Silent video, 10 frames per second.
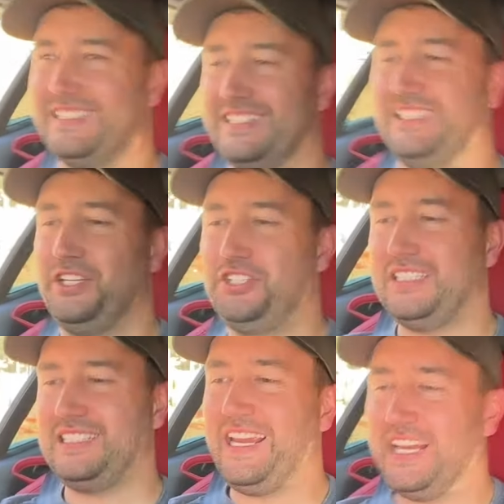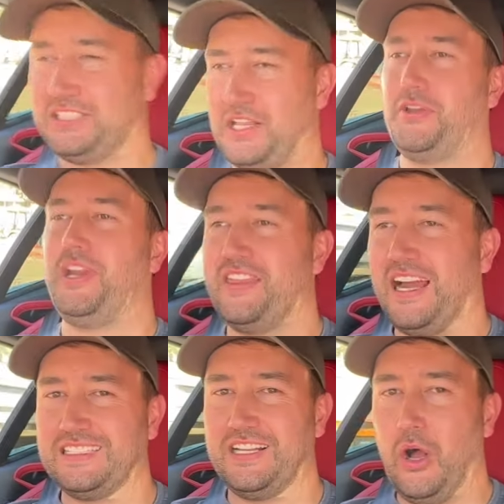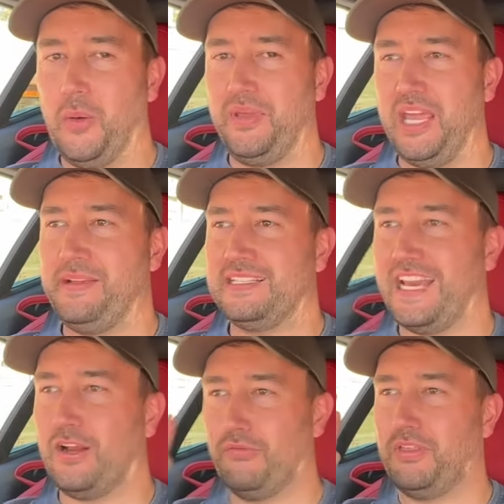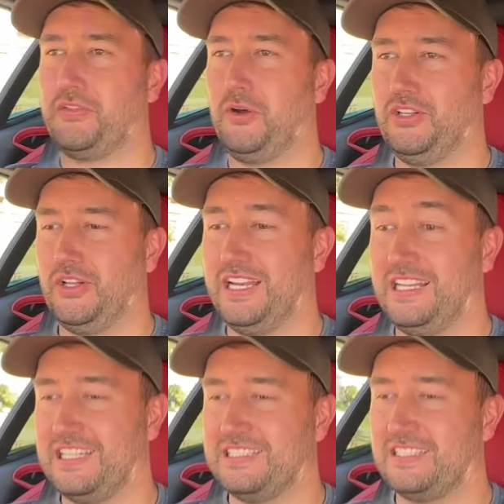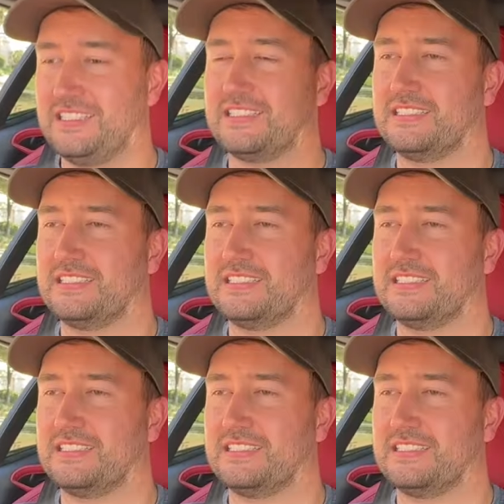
You just take it to 3,000 RPM and take off the throttle and it does this.